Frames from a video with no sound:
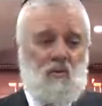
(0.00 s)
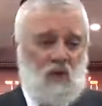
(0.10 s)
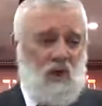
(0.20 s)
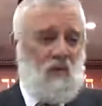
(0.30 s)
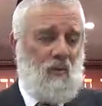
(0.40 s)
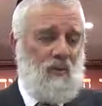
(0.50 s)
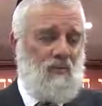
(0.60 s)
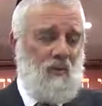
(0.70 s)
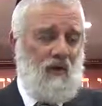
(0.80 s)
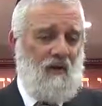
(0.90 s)
which he will
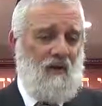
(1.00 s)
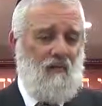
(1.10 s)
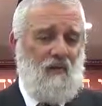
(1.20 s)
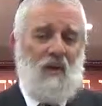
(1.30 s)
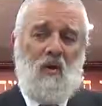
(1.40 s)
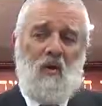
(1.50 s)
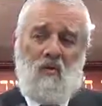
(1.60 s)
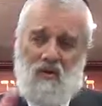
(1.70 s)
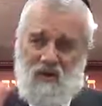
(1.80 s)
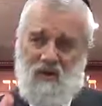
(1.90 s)
explain. Be
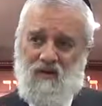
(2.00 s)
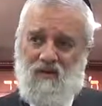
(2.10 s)
holy.